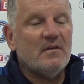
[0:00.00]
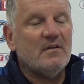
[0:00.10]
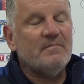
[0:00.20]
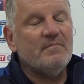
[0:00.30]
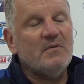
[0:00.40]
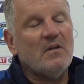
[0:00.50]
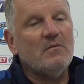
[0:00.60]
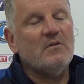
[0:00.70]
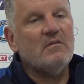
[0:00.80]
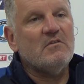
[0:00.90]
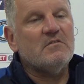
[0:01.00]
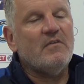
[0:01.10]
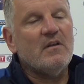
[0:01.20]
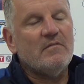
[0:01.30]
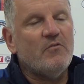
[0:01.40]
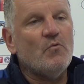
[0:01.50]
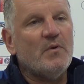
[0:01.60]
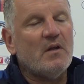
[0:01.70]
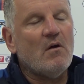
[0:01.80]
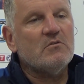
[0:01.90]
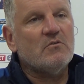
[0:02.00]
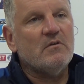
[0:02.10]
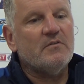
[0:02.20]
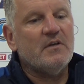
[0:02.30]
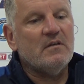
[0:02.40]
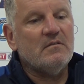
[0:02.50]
we're in a rich vein of form in the goal scoring thing,